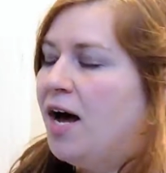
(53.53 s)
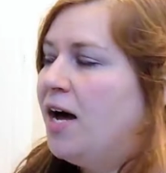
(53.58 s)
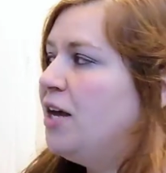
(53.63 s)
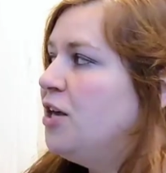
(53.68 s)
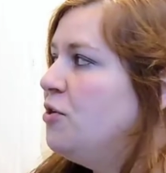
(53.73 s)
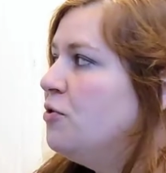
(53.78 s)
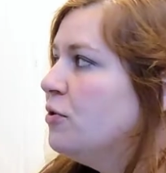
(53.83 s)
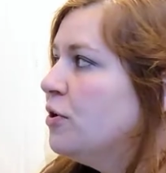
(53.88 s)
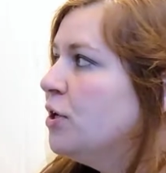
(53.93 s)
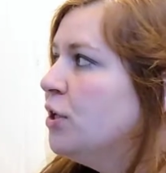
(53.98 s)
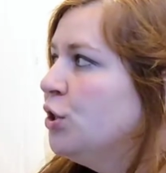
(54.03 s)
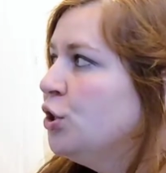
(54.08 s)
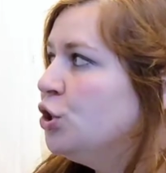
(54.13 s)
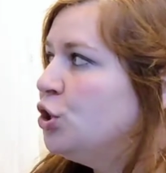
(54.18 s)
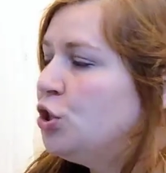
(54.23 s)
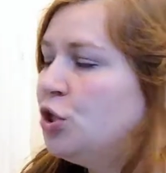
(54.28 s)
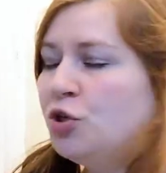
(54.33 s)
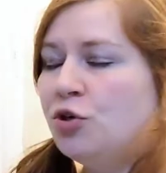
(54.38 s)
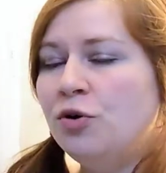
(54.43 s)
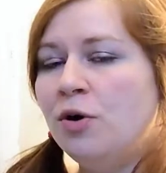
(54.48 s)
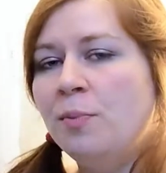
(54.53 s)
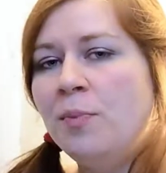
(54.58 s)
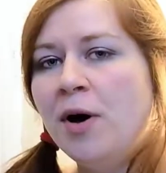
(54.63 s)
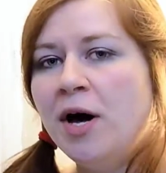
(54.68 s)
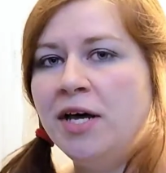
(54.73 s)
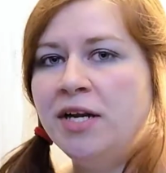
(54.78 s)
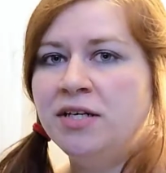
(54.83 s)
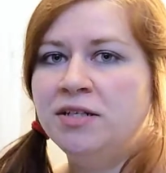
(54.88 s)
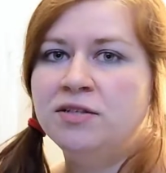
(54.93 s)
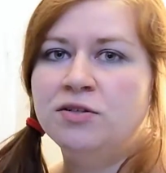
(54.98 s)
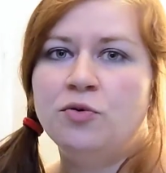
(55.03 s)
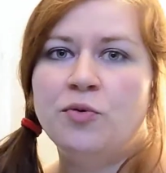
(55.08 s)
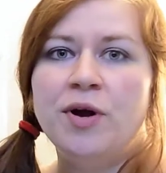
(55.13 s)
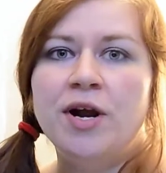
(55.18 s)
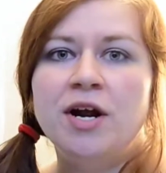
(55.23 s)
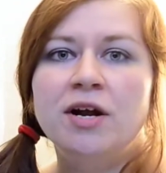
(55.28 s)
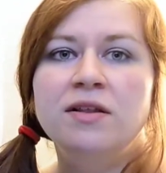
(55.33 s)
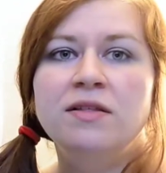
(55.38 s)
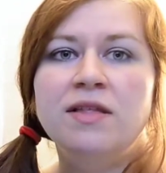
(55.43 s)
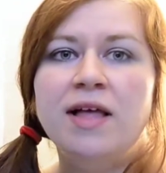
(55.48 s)
Uh, you can do a Punnett
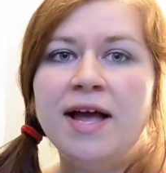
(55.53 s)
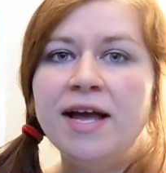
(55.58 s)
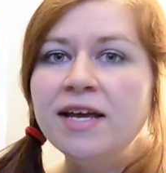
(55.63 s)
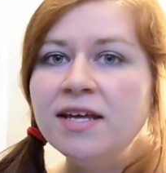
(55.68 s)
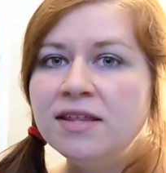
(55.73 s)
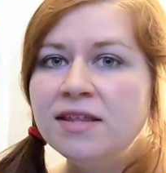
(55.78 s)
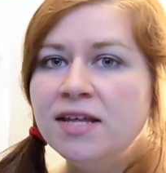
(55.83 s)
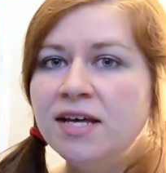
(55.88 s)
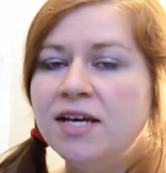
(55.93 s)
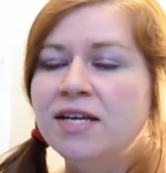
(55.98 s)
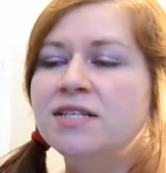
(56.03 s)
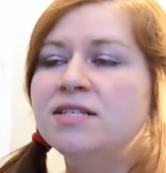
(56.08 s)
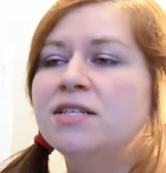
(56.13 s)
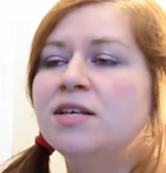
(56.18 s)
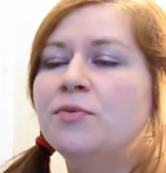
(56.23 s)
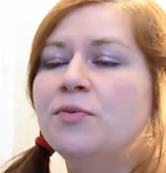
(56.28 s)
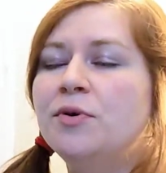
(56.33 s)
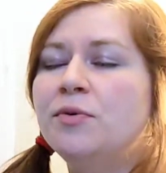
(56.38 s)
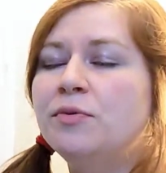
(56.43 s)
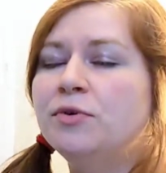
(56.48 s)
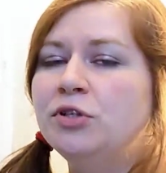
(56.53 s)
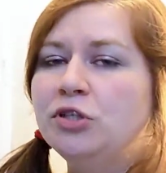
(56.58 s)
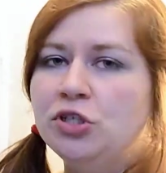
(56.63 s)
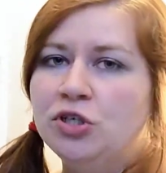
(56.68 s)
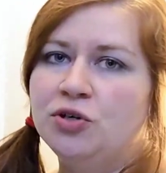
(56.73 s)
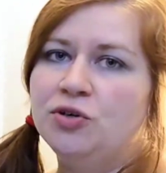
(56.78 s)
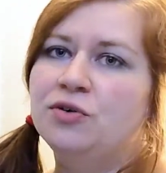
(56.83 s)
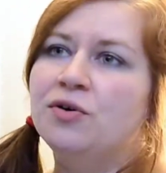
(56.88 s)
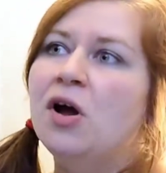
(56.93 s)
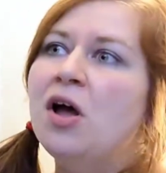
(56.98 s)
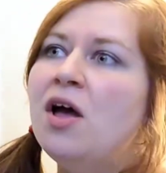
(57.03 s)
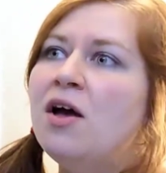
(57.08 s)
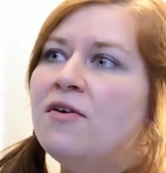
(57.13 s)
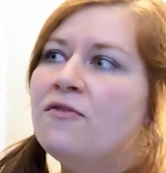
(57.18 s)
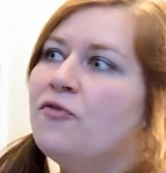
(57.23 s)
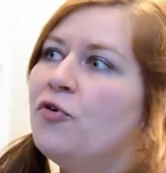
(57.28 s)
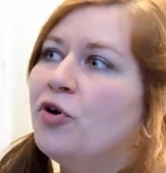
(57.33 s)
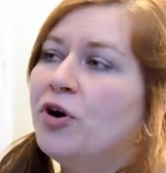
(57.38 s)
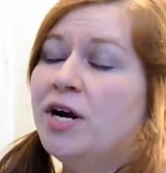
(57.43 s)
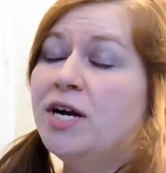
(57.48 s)
square like this that we will do
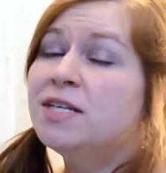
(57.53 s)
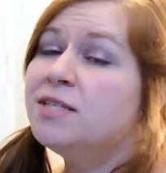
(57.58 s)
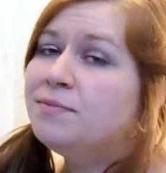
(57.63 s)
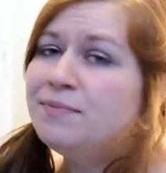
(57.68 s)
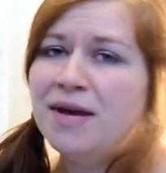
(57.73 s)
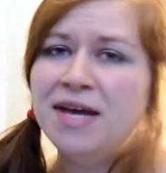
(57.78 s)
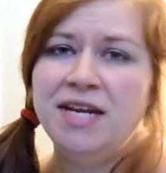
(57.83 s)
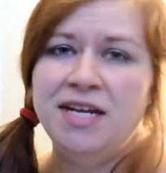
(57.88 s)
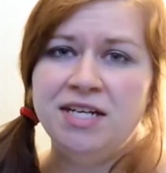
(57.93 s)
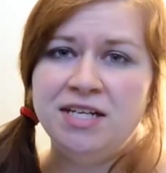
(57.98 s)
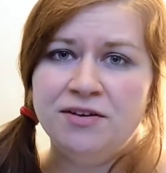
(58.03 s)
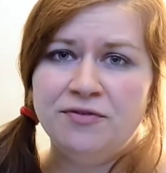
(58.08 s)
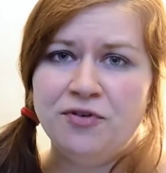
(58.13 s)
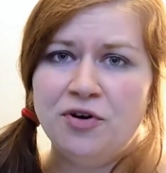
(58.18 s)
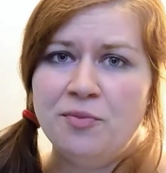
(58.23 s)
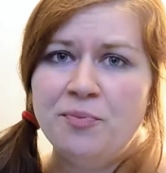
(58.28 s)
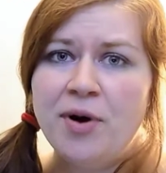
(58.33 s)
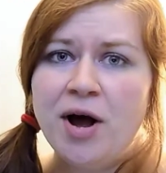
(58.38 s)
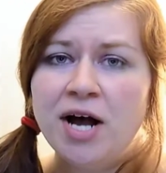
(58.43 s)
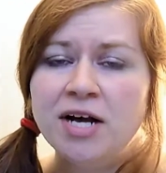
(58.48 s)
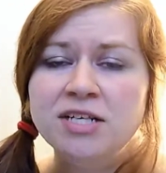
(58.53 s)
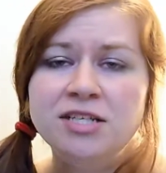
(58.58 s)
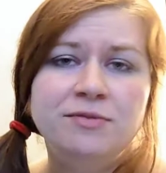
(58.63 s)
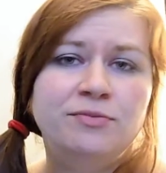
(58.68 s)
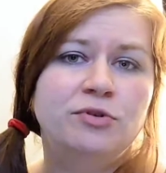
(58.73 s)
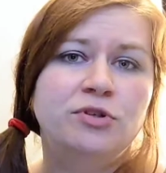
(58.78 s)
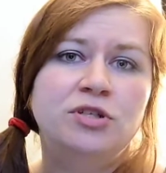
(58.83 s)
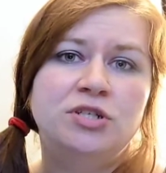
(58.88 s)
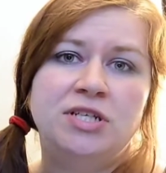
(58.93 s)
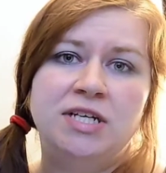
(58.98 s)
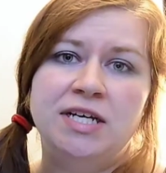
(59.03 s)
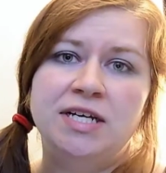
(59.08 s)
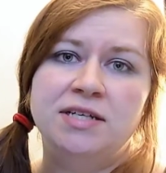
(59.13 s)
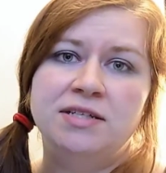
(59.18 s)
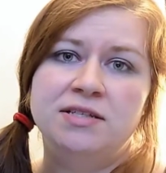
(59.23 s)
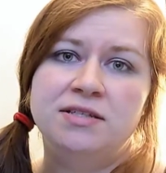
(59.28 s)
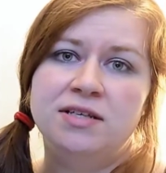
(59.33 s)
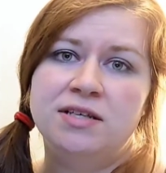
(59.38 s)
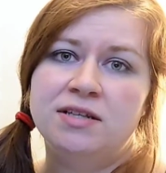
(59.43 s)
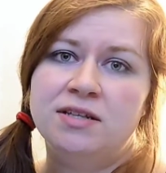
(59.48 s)
for as many different possible
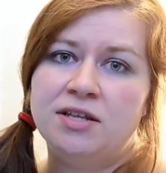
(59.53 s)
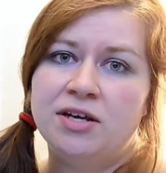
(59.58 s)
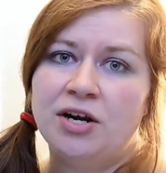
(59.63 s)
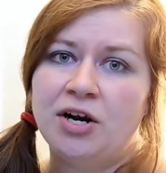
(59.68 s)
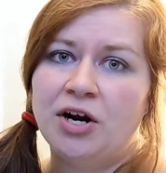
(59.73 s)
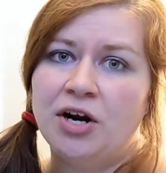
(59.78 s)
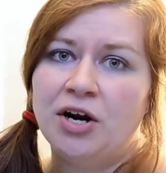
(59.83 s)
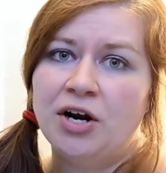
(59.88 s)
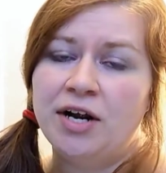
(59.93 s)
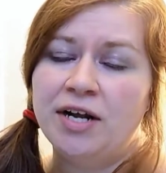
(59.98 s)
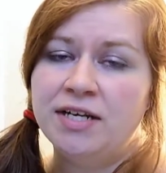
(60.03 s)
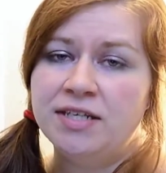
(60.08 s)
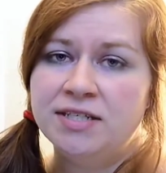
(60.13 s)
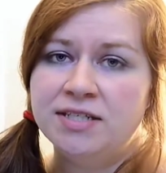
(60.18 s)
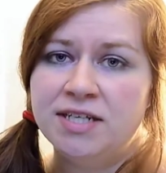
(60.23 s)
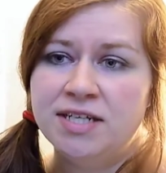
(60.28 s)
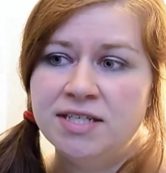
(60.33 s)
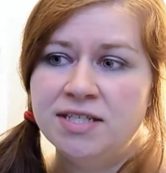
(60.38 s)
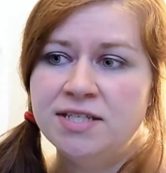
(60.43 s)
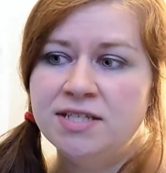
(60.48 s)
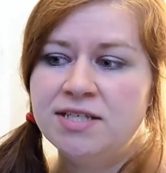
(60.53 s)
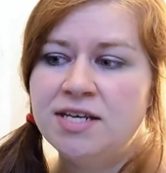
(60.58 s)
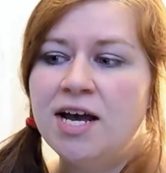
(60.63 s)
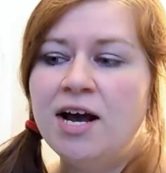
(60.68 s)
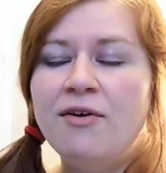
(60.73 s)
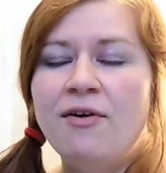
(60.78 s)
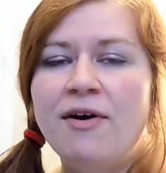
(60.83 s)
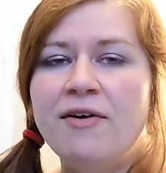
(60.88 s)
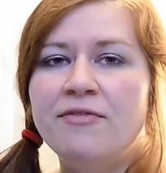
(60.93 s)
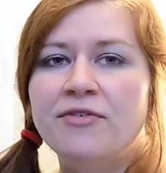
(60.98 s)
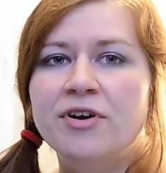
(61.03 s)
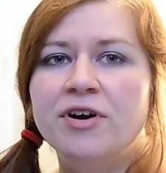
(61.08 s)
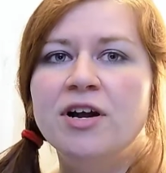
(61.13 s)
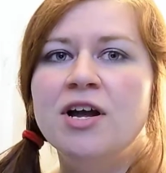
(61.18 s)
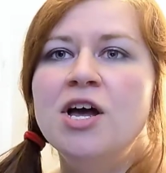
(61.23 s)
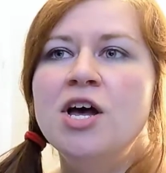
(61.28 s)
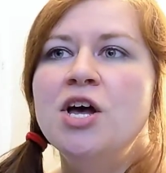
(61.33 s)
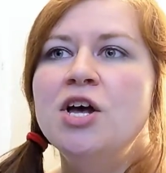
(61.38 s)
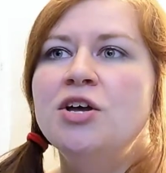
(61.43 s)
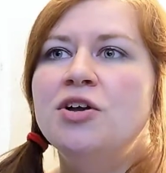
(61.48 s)
genes that there exists.
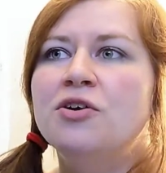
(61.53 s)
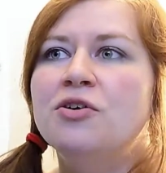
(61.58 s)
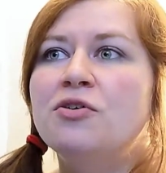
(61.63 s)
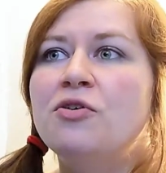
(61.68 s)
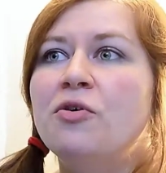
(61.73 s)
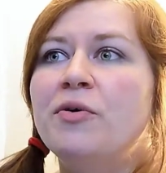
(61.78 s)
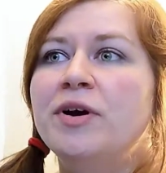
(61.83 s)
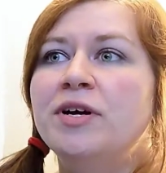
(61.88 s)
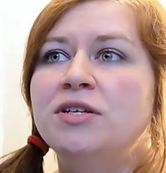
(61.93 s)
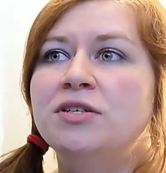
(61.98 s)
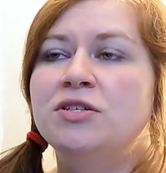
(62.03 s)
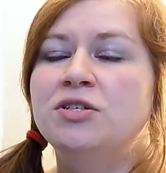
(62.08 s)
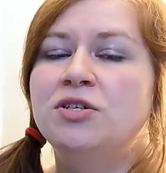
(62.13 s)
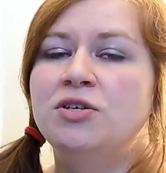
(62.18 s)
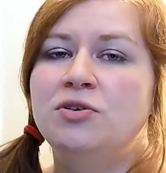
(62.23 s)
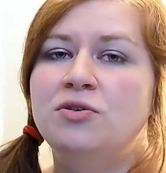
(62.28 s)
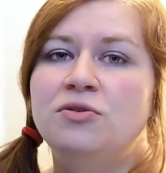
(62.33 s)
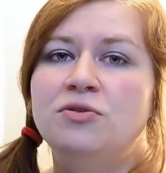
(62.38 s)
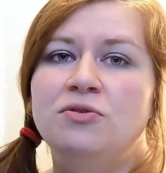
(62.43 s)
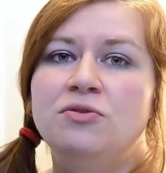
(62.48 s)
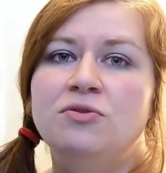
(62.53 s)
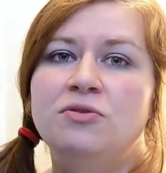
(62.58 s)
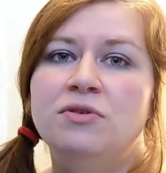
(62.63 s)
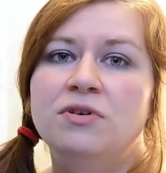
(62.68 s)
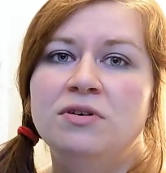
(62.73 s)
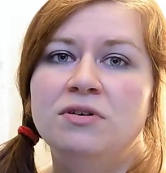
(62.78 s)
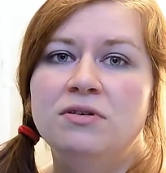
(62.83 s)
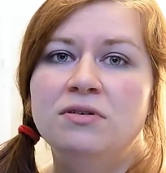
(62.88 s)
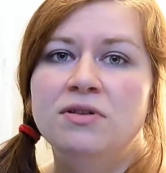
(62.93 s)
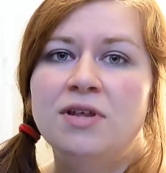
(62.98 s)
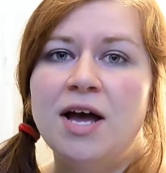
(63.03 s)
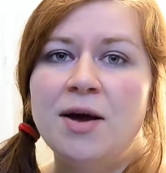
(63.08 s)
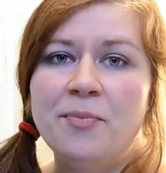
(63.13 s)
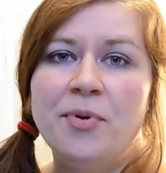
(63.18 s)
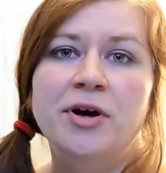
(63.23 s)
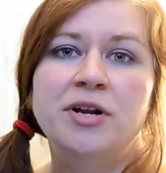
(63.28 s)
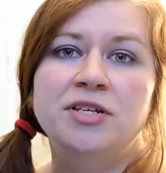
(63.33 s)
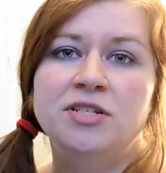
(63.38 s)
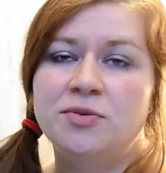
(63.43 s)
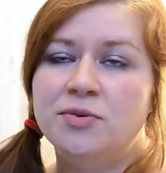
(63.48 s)
However, you're going to,
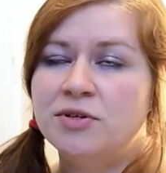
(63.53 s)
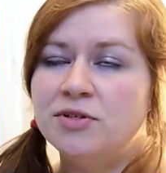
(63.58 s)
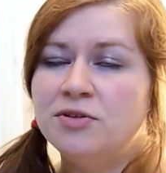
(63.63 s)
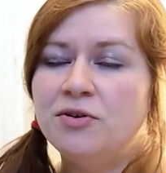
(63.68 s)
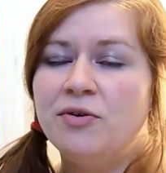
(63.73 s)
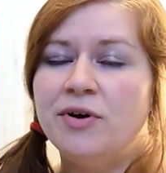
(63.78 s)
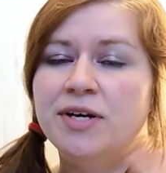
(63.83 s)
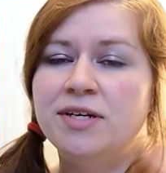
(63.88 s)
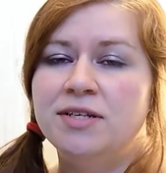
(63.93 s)
that Punnett square is